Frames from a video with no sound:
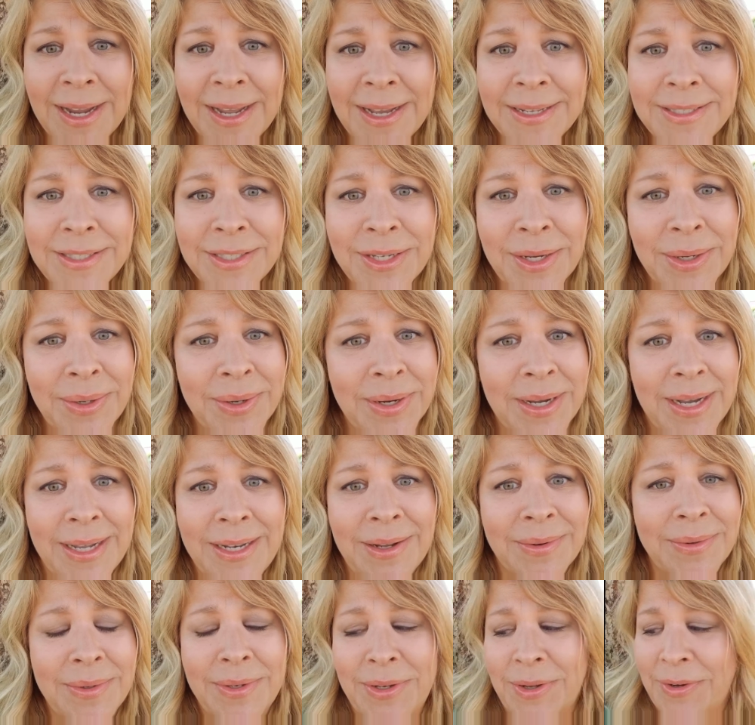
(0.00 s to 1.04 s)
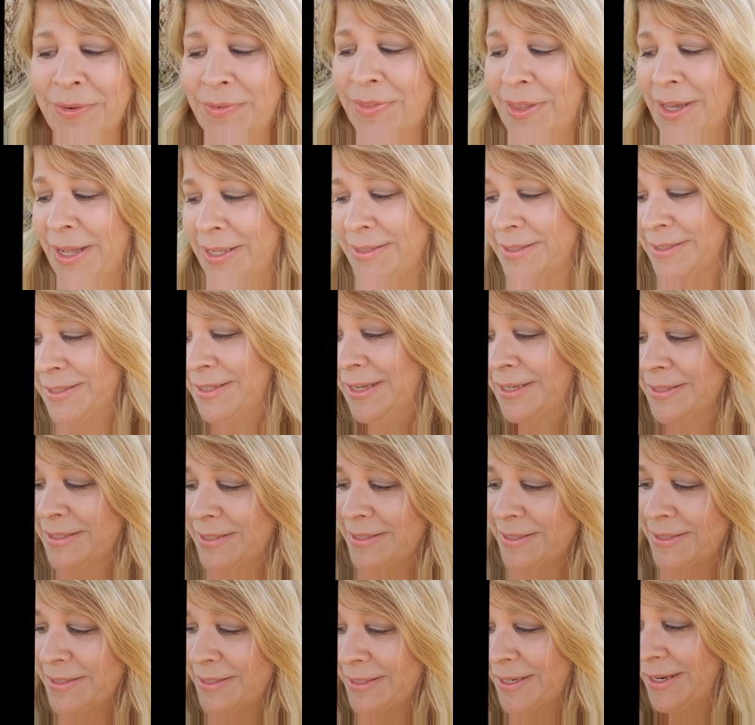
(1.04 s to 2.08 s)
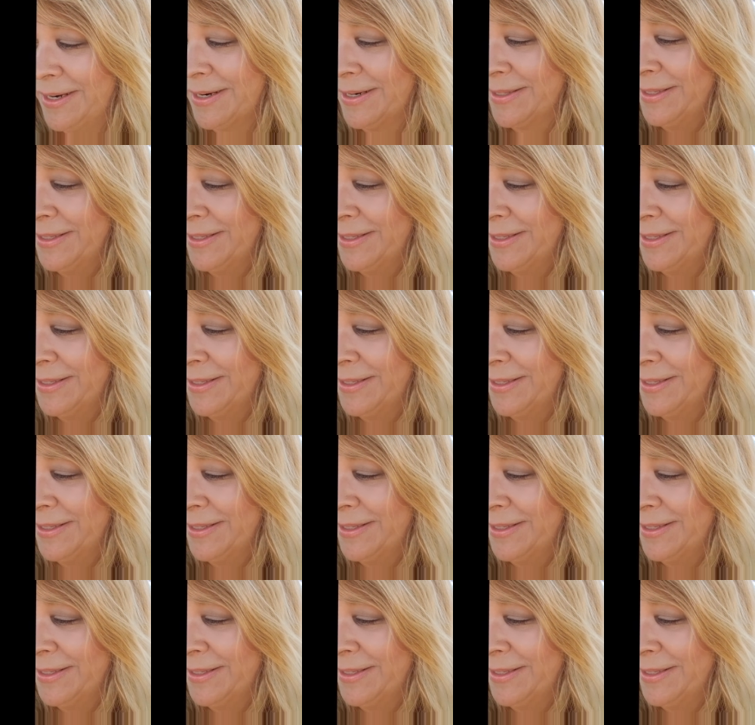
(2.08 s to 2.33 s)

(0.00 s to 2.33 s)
So I don't know if that's necessarily